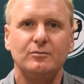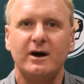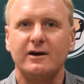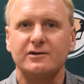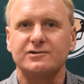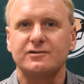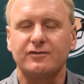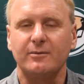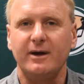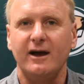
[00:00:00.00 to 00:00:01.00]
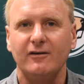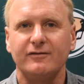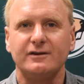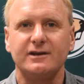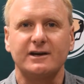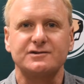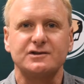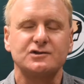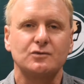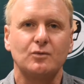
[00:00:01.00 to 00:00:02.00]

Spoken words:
miles from Alvin, Texas,